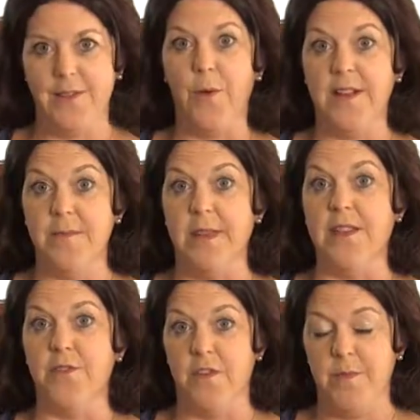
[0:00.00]
going to be
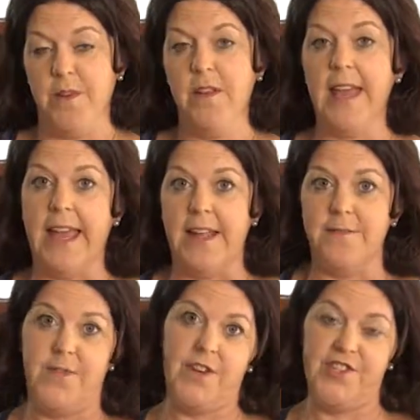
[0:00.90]
durable
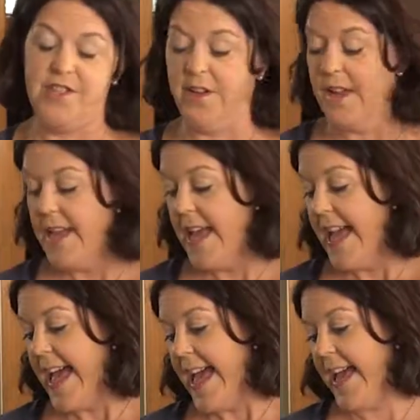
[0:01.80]
and functional.
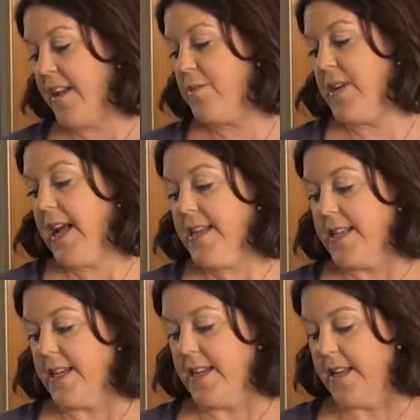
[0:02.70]
And what I
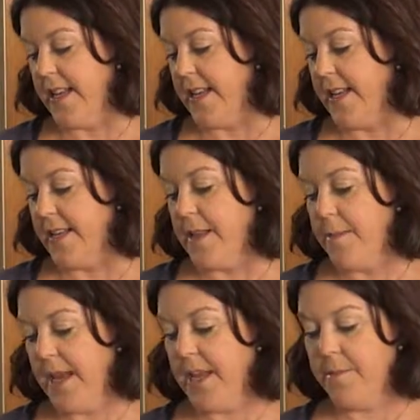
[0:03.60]
did is
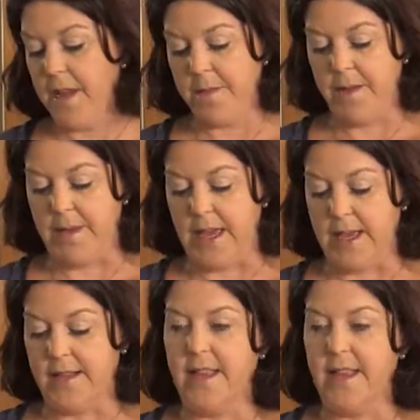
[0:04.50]
made my beanbags